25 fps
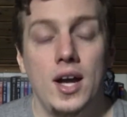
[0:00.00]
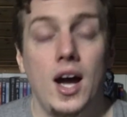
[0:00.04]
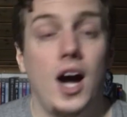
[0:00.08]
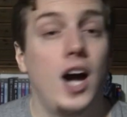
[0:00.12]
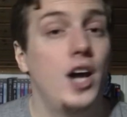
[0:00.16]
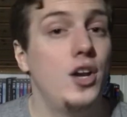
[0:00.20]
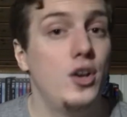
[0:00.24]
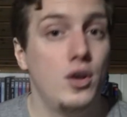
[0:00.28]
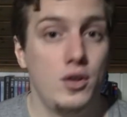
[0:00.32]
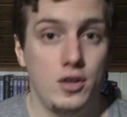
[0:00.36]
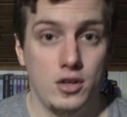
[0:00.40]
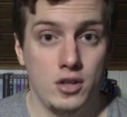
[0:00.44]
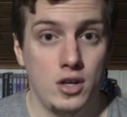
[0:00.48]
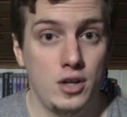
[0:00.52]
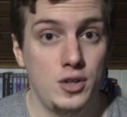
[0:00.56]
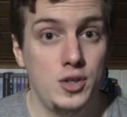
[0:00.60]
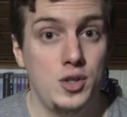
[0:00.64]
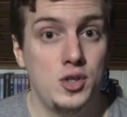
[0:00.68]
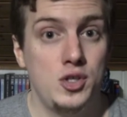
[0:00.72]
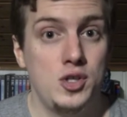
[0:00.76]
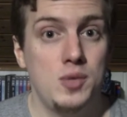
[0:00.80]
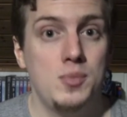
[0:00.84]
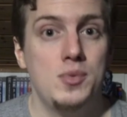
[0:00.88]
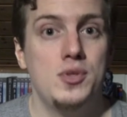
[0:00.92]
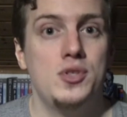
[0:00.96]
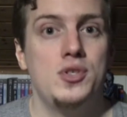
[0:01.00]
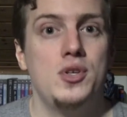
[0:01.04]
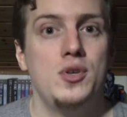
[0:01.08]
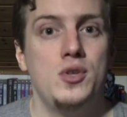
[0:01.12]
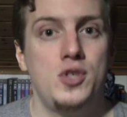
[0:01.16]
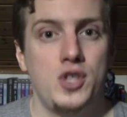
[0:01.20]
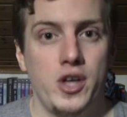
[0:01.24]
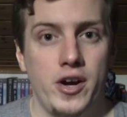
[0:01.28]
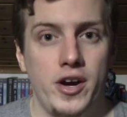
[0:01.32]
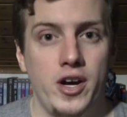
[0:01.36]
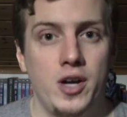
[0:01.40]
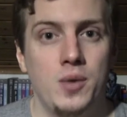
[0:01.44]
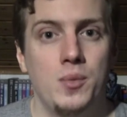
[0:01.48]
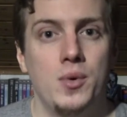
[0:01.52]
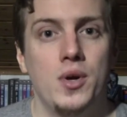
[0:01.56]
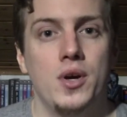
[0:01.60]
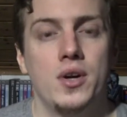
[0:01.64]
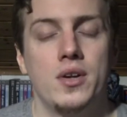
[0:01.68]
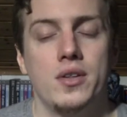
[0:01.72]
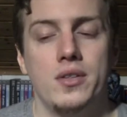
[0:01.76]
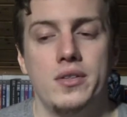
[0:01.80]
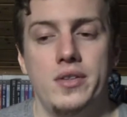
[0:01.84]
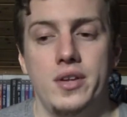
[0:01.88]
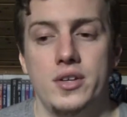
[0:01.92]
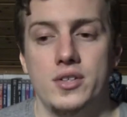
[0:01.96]
I know that a lot of YouTubers do charity
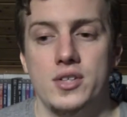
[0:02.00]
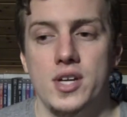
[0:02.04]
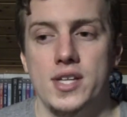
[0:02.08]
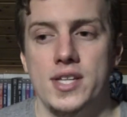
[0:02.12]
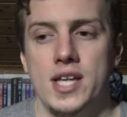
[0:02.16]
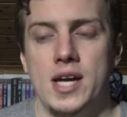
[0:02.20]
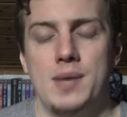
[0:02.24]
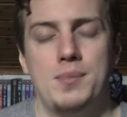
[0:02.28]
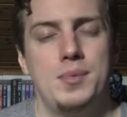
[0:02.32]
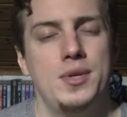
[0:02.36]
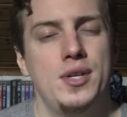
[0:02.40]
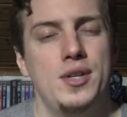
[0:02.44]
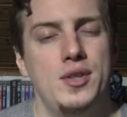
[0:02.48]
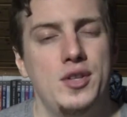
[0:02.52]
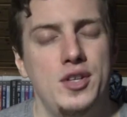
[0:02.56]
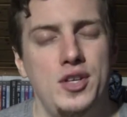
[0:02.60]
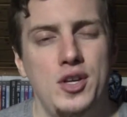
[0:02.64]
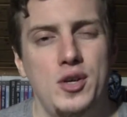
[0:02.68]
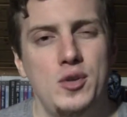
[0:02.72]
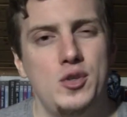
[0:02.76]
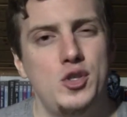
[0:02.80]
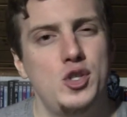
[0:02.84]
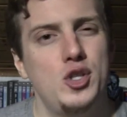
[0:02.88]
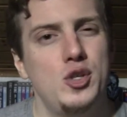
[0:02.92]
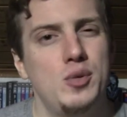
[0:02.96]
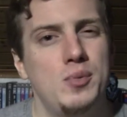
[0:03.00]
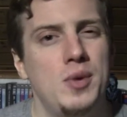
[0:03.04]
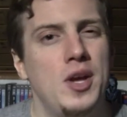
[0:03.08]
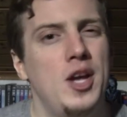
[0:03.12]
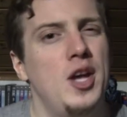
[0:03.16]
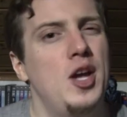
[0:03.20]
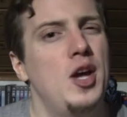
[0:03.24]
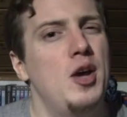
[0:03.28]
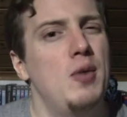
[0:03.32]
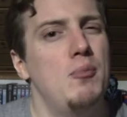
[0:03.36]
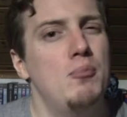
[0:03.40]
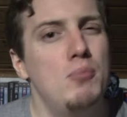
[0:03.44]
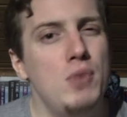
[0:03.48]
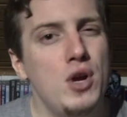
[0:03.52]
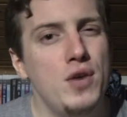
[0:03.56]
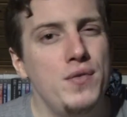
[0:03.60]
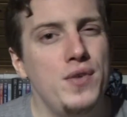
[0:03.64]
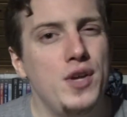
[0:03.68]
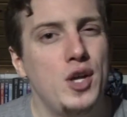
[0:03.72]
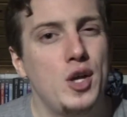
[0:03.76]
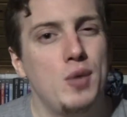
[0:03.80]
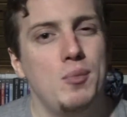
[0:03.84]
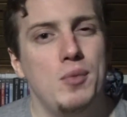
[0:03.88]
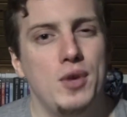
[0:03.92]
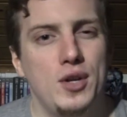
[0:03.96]
work and things like that, but in the YouTube
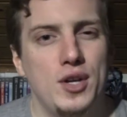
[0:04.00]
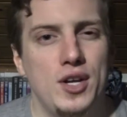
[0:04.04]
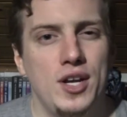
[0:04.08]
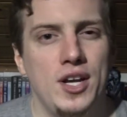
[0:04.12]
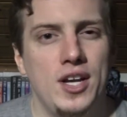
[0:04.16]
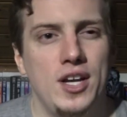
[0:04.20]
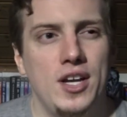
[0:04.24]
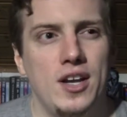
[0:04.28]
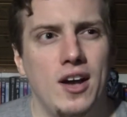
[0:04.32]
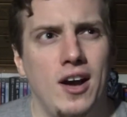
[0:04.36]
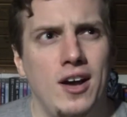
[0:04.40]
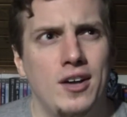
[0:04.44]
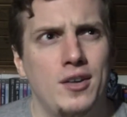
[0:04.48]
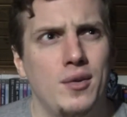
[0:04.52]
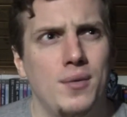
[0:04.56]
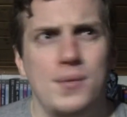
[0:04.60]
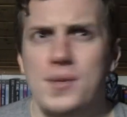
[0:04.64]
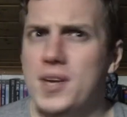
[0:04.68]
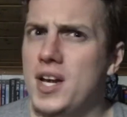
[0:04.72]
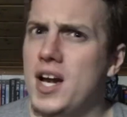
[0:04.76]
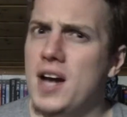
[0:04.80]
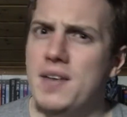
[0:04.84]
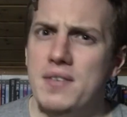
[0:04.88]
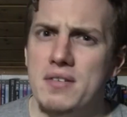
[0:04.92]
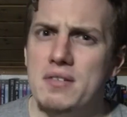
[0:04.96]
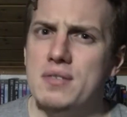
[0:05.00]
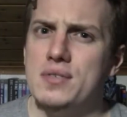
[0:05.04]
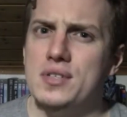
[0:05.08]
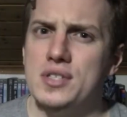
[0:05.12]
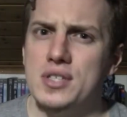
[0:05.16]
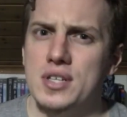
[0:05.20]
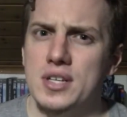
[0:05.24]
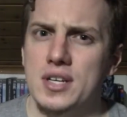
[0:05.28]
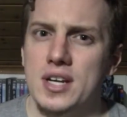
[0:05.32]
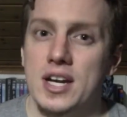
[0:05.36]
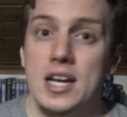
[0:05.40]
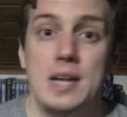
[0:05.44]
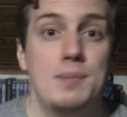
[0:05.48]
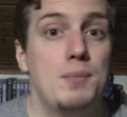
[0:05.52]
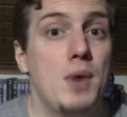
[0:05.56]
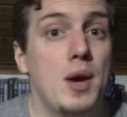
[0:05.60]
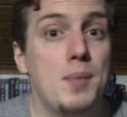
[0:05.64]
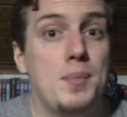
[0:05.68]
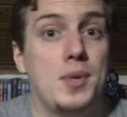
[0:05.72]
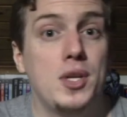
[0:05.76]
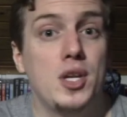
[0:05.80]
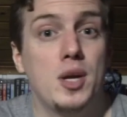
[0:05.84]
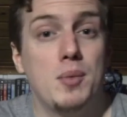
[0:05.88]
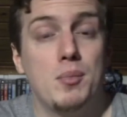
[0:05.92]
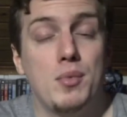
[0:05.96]
movie community, I don't think I've ever seen it. And it
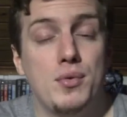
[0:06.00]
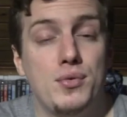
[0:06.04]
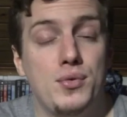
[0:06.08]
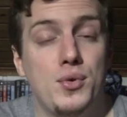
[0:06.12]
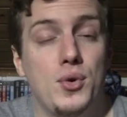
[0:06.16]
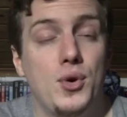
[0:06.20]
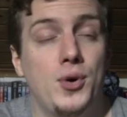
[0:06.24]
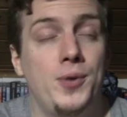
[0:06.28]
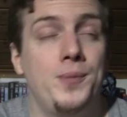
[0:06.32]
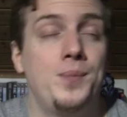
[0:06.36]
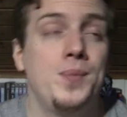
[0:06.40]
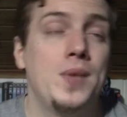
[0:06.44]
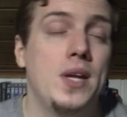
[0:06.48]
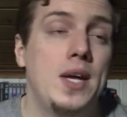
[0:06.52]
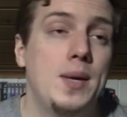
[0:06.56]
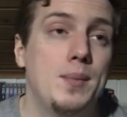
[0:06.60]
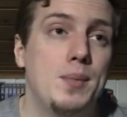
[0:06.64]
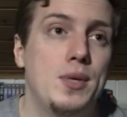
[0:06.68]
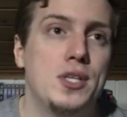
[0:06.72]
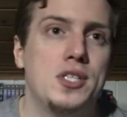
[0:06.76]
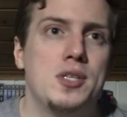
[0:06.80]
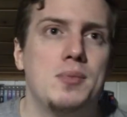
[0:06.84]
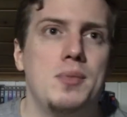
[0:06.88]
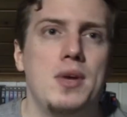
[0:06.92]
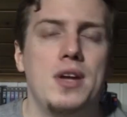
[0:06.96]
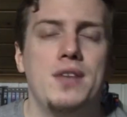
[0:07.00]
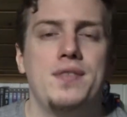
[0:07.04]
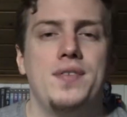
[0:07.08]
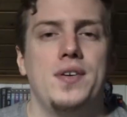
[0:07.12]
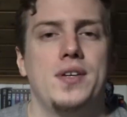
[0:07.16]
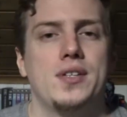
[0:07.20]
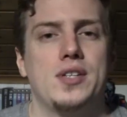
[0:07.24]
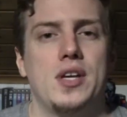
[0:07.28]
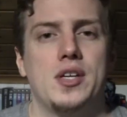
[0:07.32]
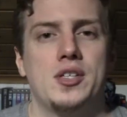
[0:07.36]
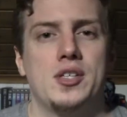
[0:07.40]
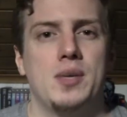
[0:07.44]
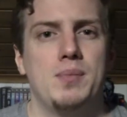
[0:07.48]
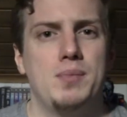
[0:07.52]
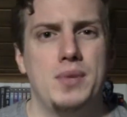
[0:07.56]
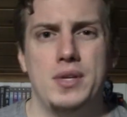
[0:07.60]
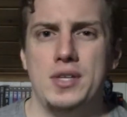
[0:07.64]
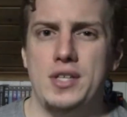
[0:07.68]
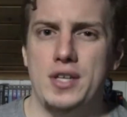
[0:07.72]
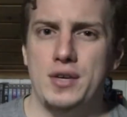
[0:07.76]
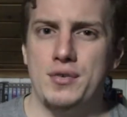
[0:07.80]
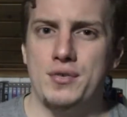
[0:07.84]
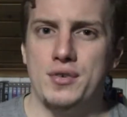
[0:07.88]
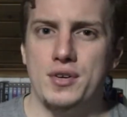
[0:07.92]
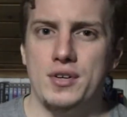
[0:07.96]
might be done before, but to me it feels like something
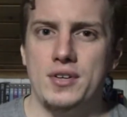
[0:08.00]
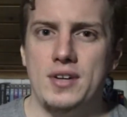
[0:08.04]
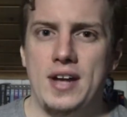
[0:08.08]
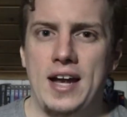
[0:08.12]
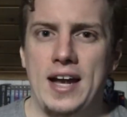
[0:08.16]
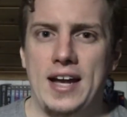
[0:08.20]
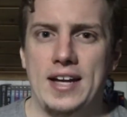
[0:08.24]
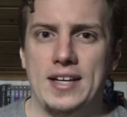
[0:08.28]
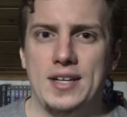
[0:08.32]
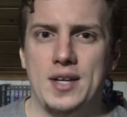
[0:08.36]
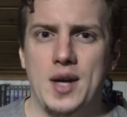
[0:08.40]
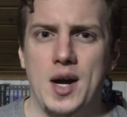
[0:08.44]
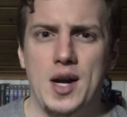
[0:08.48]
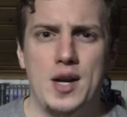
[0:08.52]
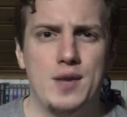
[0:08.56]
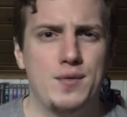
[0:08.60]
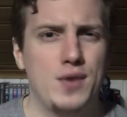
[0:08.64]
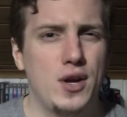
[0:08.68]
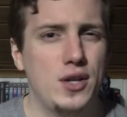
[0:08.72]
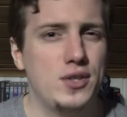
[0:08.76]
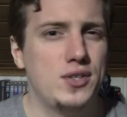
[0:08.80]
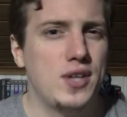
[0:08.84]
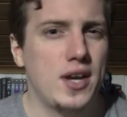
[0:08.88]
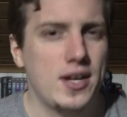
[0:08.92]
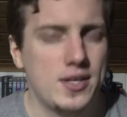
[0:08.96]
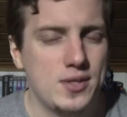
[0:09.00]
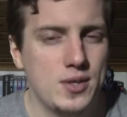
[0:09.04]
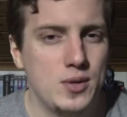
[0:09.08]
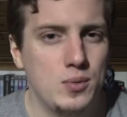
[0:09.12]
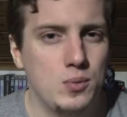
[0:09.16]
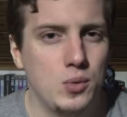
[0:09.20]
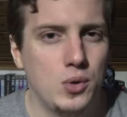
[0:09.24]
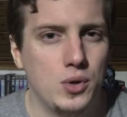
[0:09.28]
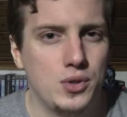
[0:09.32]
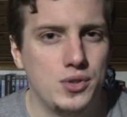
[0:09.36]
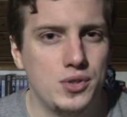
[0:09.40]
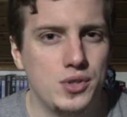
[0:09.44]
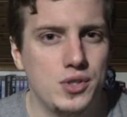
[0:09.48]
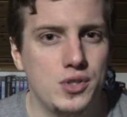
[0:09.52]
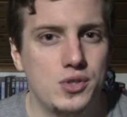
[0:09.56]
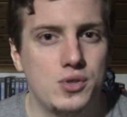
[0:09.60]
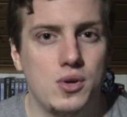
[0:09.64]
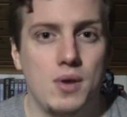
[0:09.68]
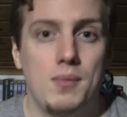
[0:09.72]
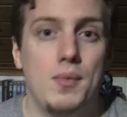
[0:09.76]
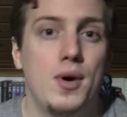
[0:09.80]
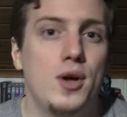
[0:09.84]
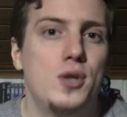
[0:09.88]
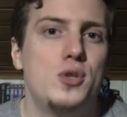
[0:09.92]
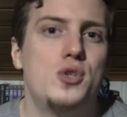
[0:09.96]
different and kind of untested waters.
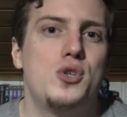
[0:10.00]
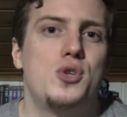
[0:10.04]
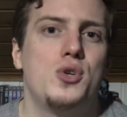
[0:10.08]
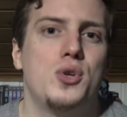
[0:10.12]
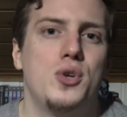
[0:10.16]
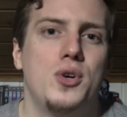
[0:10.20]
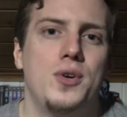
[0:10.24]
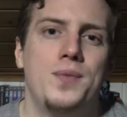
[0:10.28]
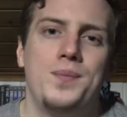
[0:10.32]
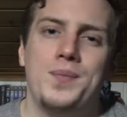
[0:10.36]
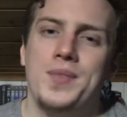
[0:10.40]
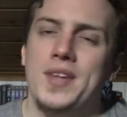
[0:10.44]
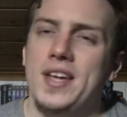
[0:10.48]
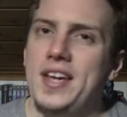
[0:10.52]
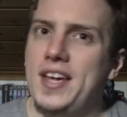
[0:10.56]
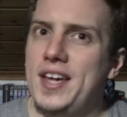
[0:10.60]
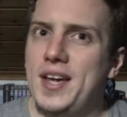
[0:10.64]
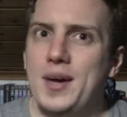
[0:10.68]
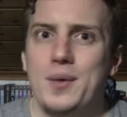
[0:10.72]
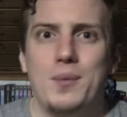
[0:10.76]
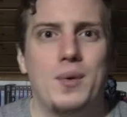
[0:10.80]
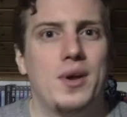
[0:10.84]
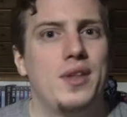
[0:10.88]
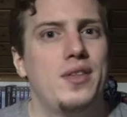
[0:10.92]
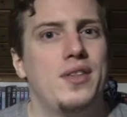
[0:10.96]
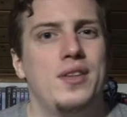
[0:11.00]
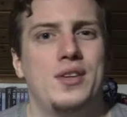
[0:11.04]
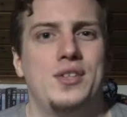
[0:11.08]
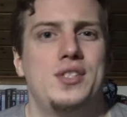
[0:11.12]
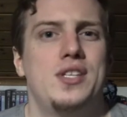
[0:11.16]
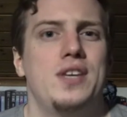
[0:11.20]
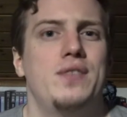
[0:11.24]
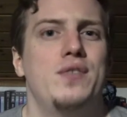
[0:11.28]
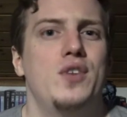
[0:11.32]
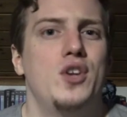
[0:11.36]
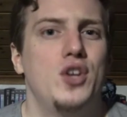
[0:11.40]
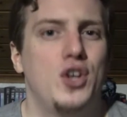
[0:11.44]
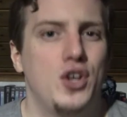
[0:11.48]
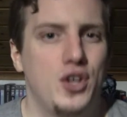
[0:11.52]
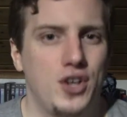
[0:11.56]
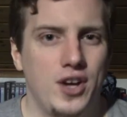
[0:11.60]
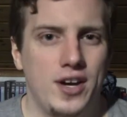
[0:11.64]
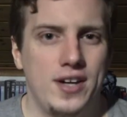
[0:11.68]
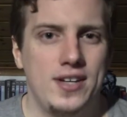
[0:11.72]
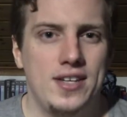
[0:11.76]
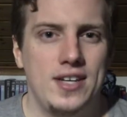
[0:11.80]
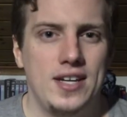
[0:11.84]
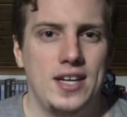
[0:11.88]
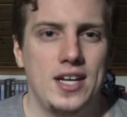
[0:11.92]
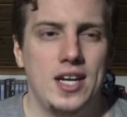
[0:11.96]
So I'm unsure whether this is even a good
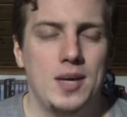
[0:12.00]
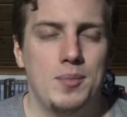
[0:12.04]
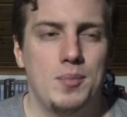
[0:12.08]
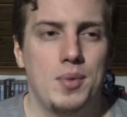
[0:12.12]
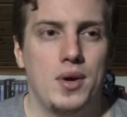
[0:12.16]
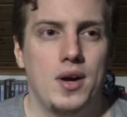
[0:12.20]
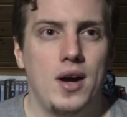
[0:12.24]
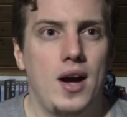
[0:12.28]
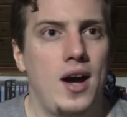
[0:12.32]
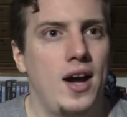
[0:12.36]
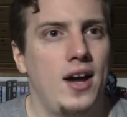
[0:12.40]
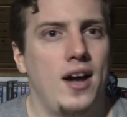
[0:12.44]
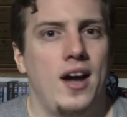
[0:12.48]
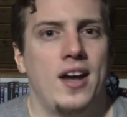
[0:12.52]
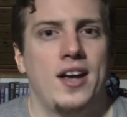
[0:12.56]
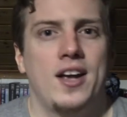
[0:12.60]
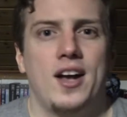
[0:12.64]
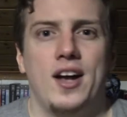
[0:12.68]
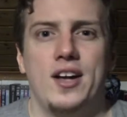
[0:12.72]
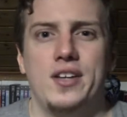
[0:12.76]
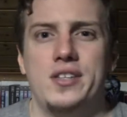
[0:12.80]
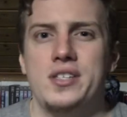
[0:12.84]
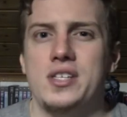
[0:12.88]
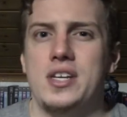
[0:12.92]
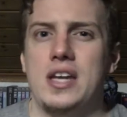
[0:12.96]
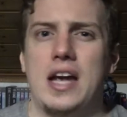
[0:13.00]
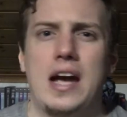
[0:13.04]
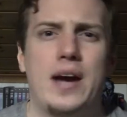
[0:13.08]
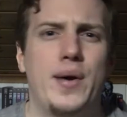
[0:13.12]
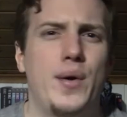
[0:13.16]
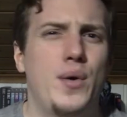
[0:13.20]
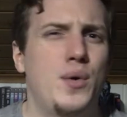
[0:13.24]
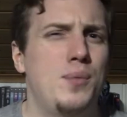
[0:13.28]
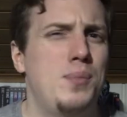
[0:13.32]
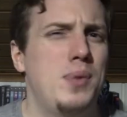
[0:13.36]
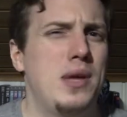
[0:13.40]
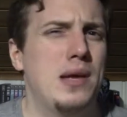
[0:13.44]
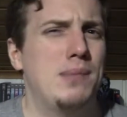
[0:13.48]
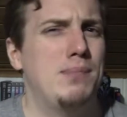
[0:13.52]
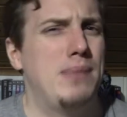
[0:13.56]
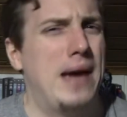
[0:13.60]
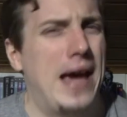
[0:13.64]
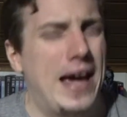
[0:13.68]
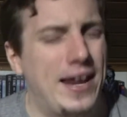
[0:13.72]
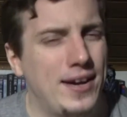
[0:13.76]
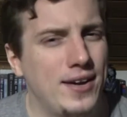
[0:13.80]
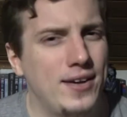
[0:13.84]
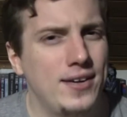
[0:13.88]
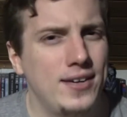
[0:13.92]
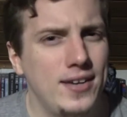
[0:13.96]
idea, but I can't see how it would be a
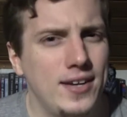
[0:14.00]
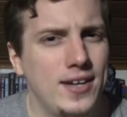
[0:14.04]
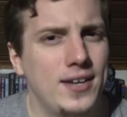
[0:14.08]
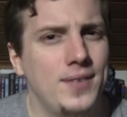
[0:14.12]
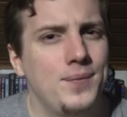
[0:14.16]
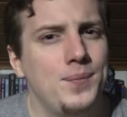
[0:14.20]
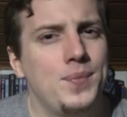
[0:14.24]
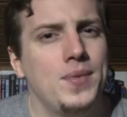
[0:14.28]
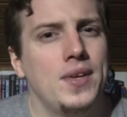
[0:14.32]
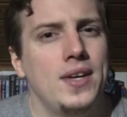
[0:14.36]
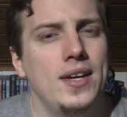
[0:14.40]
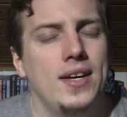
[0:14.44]
bad idea.